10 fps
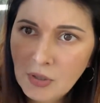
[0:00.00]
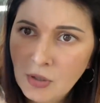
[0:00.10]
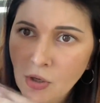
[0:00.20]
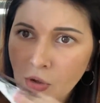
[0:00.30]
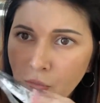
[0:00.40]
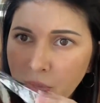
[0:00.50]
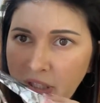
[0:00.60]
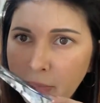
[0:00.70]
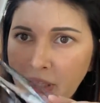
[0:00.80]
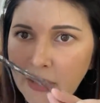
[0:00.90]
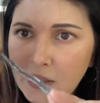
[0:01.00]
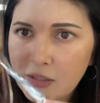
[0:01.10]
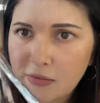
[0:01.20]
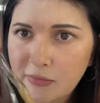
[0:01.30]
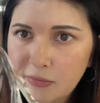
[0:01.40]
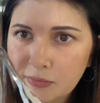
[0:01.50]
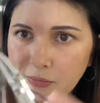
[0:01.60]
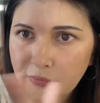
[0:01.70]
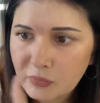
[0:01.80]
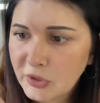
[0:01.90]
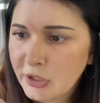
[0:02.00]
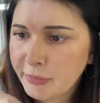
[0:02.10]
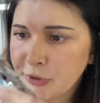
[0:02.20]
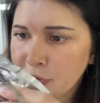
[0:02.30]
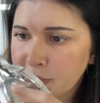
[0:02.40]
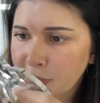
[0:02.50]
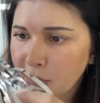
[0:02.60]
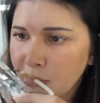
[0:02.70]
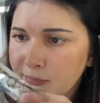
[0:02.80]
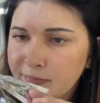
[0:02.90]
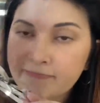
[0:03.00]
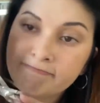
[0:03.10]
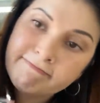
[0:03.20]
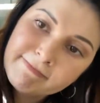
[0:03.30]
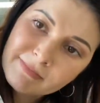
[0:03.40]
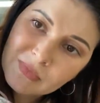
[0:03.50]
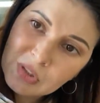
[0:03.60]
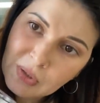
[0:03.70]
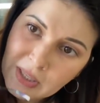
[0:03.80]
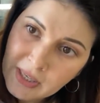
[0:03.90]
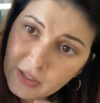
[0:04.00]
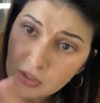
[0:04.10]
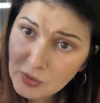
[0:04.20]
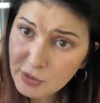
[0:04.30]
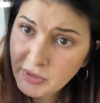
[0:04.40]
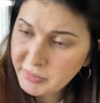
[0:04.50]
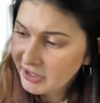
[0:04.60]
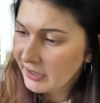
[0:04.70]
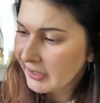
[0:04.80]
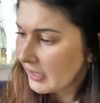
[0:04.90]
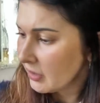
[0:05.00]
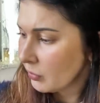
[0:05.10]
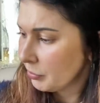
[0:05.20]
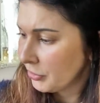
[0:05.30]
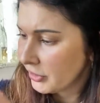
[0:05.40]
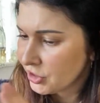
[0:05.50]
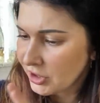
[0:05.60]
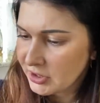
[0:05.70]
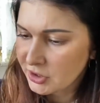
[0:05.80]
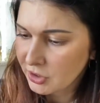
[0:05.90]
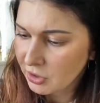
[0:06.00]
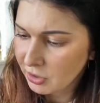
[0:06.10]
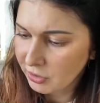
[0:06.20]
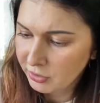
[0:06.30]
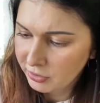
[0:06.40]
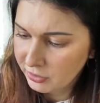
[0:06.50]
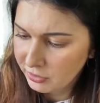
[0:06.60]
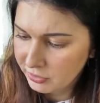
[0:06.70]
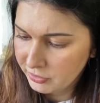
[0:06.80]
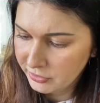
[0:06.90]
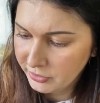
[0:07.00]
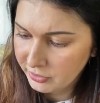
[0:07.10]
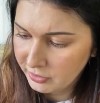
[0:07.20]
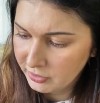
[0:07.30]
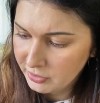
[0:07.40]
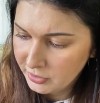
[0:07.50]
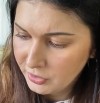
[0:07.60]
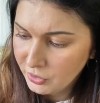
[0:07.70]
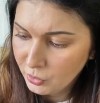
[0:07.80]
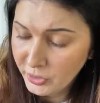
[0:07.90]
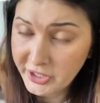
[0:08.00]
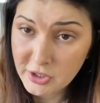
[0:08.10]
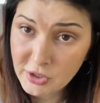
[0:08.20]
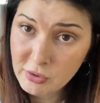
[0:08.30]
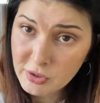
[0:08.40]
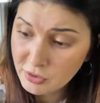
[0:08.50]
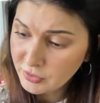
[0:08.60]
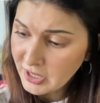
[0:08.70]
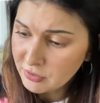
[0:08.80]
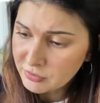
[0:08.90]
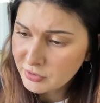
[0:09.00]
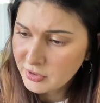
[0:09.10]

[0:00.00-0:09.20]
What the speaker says: long bling blings. They're beautiful. So I like this one. Maybe again, I will put it just on the windows around,